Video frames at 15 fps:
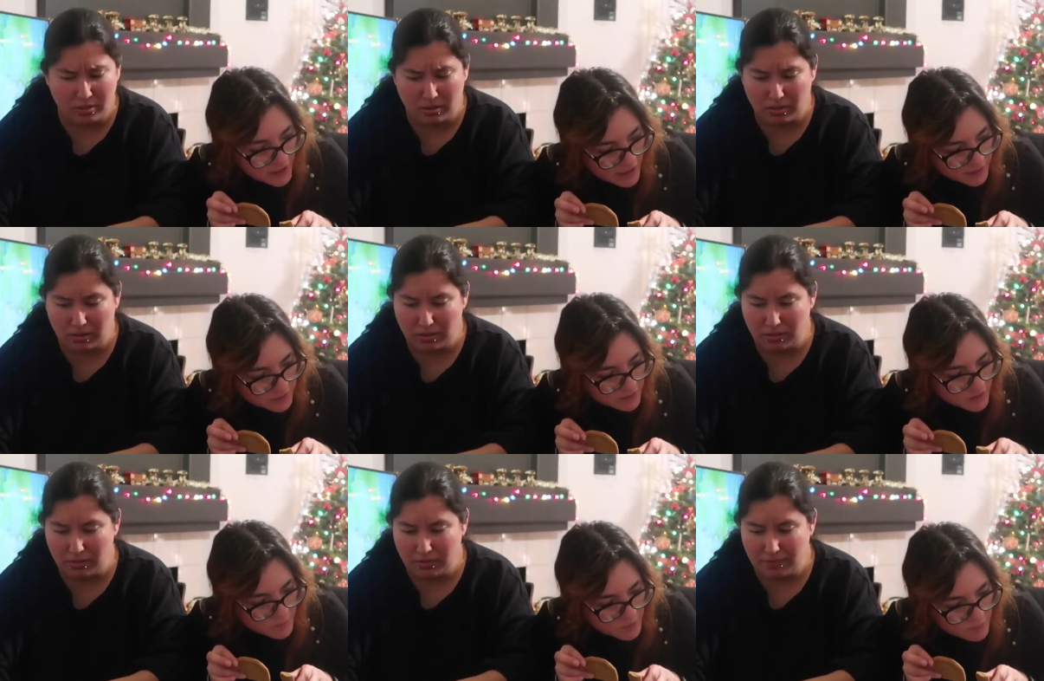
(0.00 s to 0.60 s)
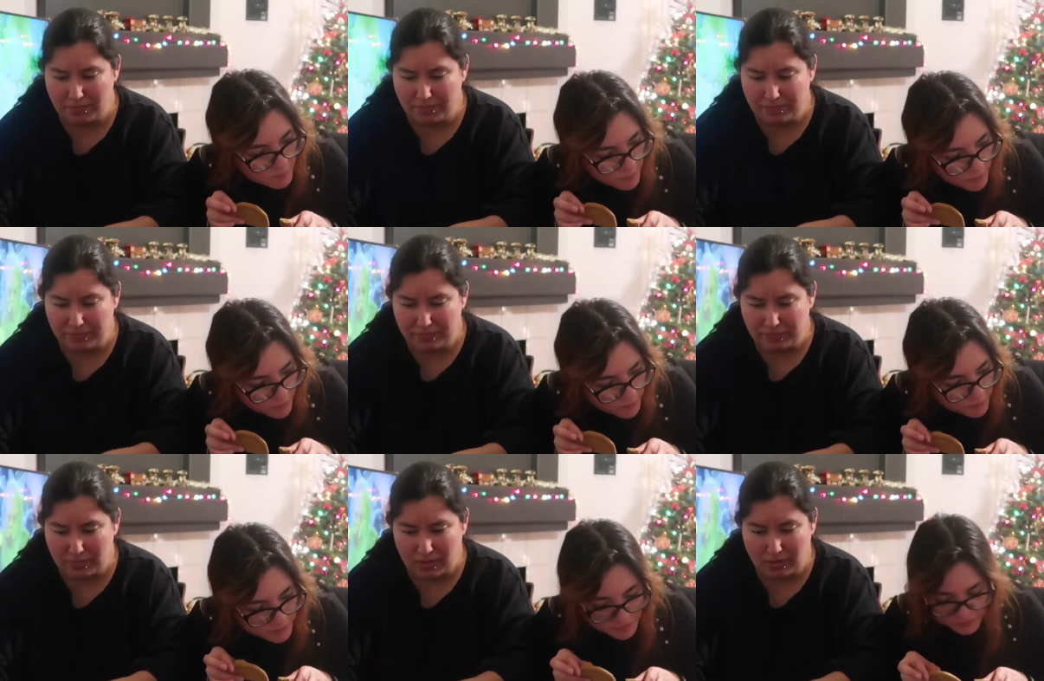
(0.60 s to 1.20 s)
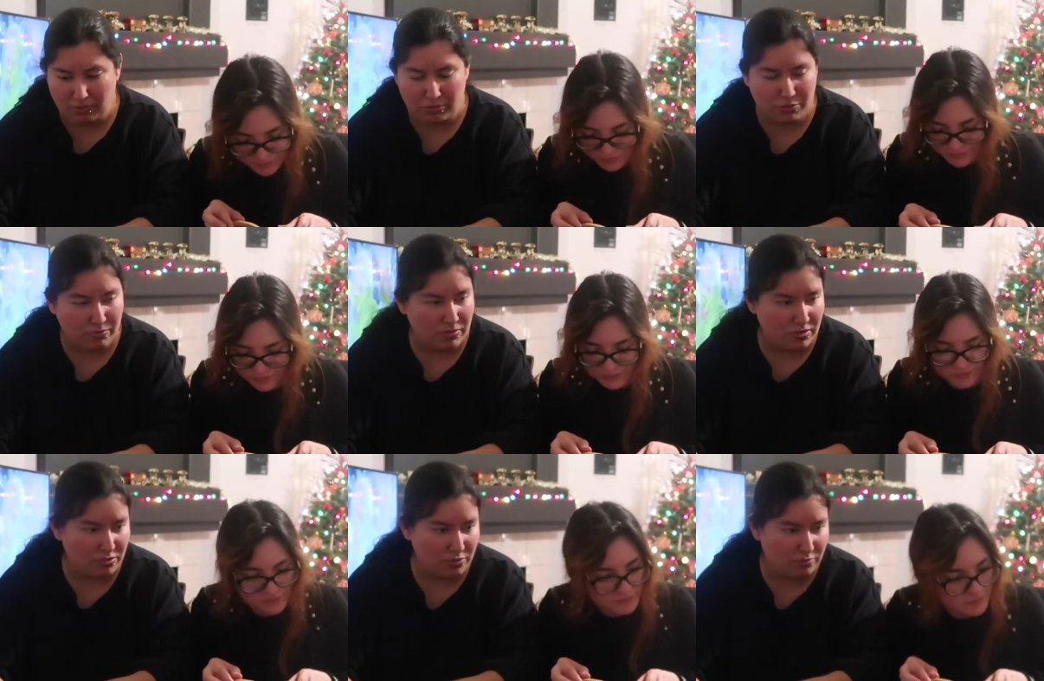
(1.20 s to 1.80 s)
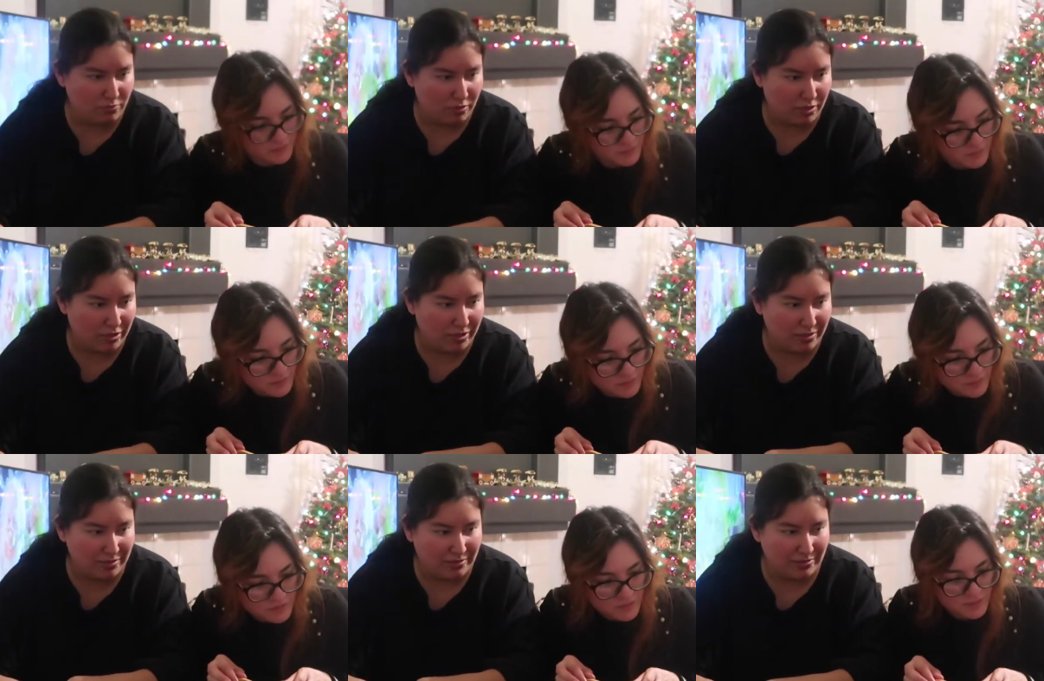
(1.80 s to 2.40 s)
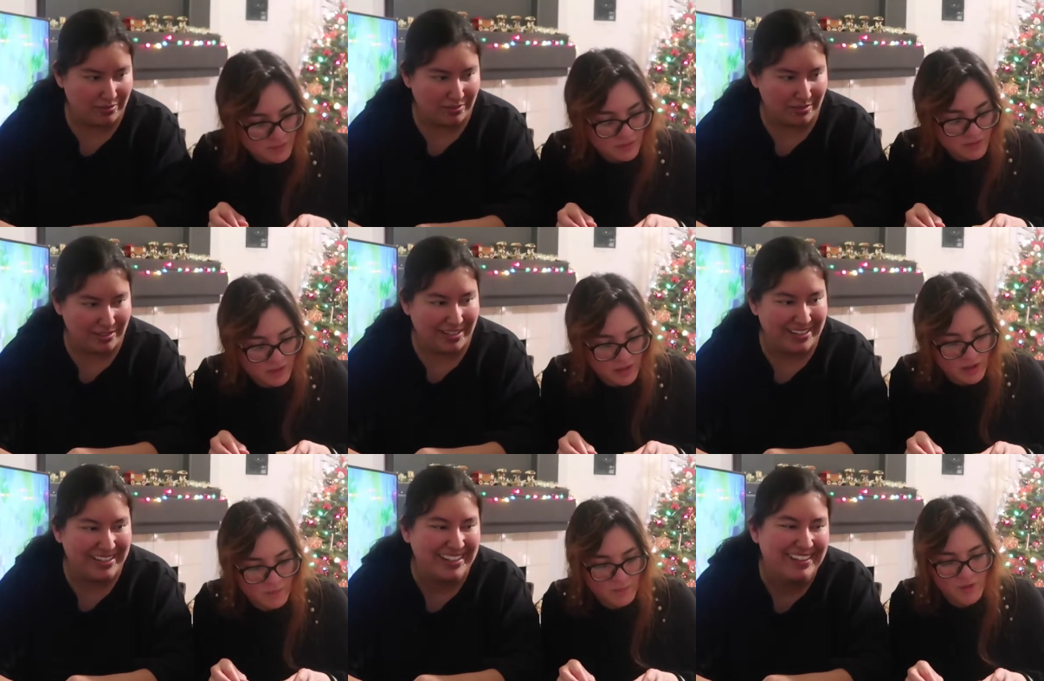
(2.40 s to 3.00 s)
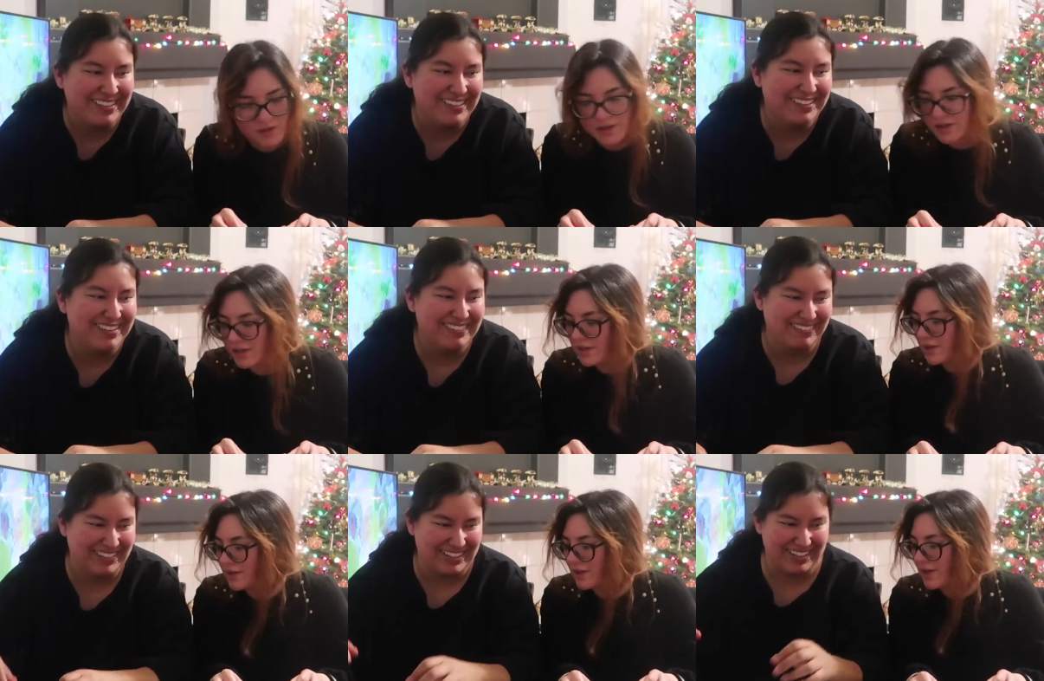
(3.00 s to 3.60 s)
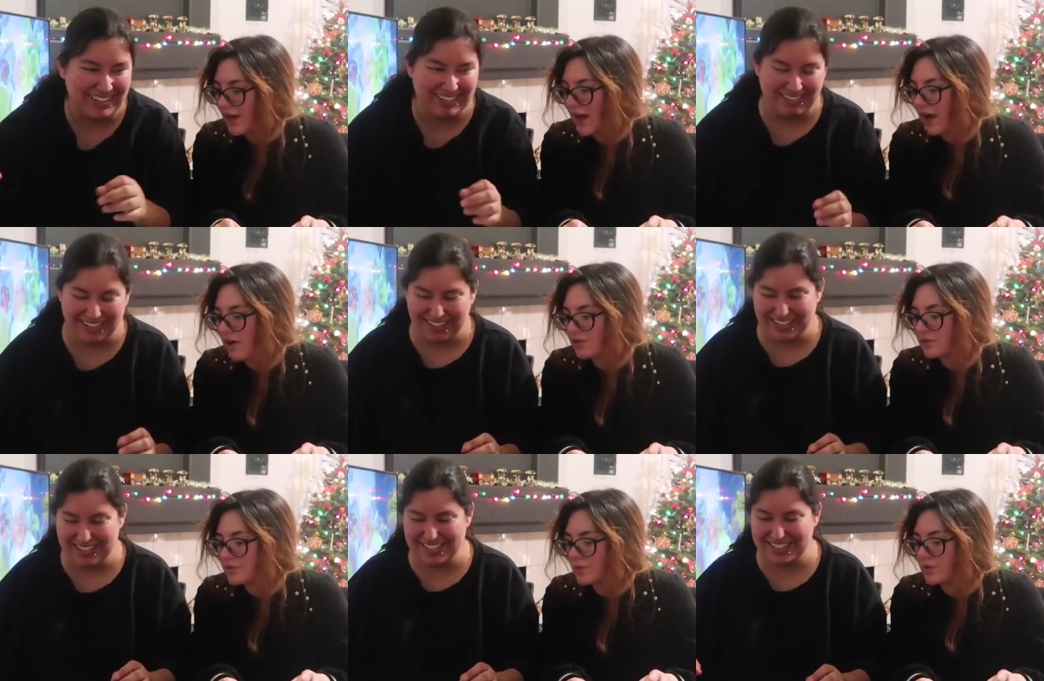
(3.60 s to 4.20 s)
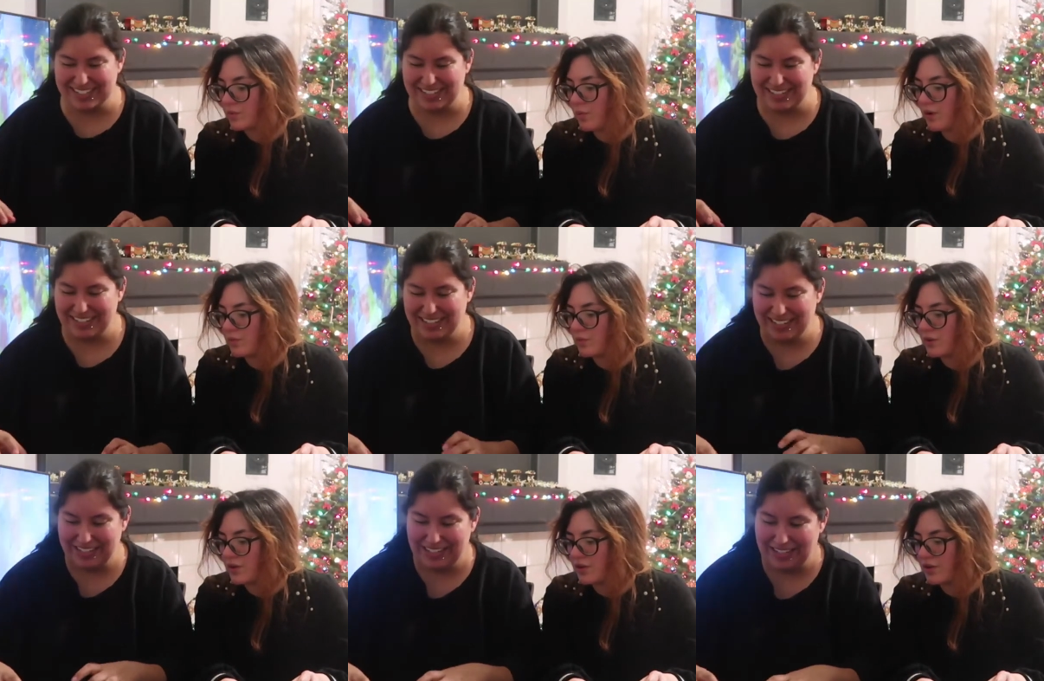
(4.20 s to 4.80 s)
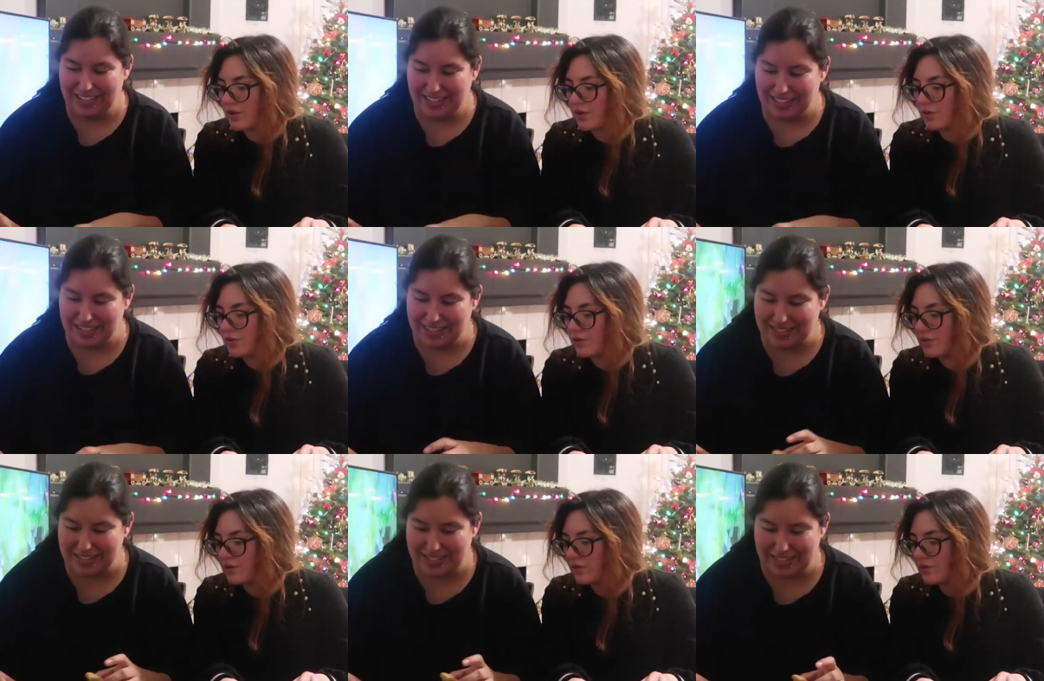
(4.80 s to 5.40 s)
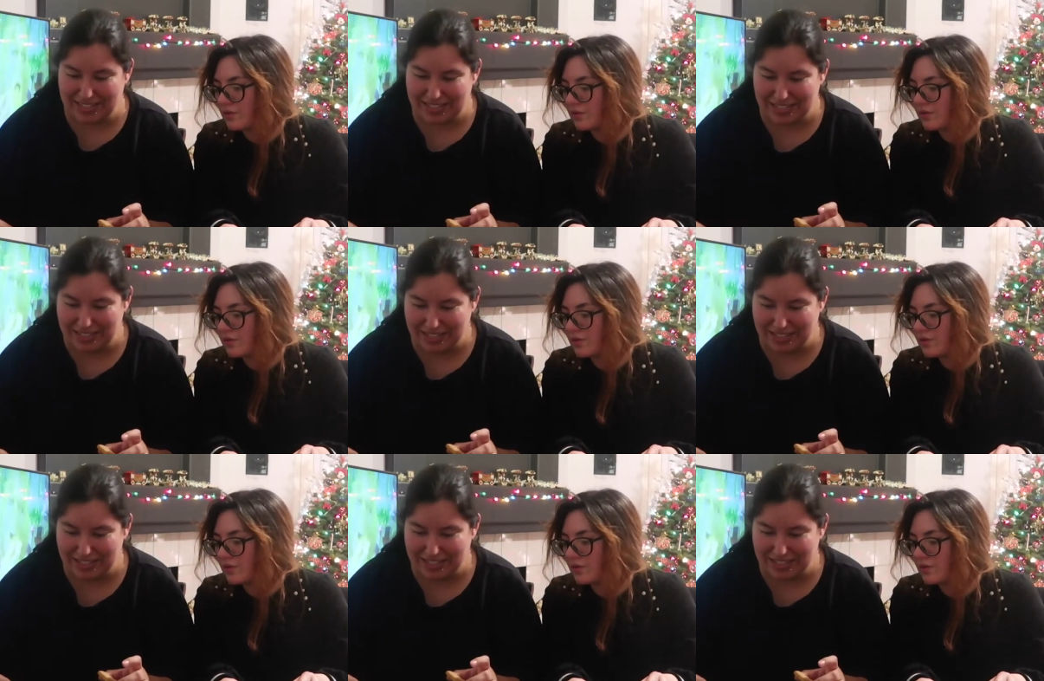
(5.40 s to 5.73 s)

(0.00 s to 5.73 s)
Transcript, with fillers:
Speaker 1: Yeah, you gave me the barn. Which one did you want? I wanted the house with one window. Is it?